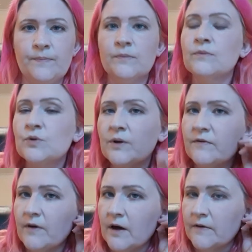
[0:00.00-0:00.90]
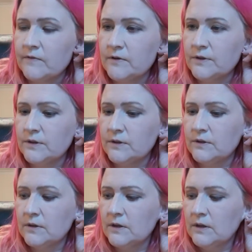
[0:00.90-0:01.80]
25 loose
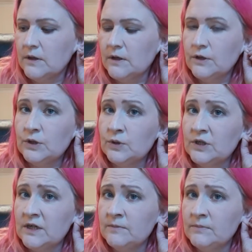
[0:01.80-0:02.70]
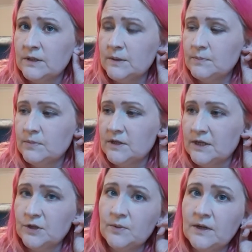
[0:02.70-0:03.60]
John James size
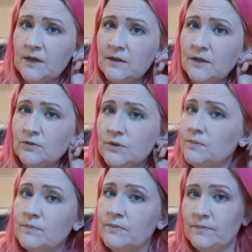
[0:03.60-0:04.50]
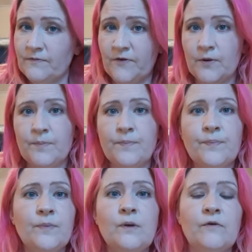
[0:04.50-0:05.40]
28 needles for
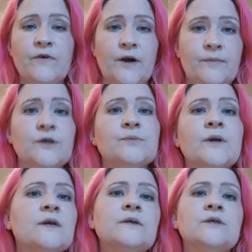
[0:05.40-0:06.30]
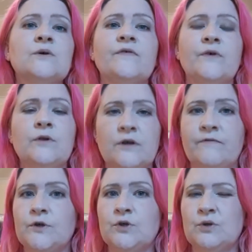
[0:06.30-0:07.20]
not very much money. So if you're looking for
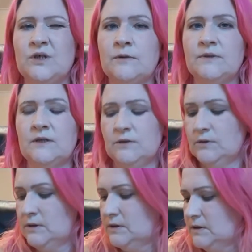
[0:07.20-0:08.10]
John James needles,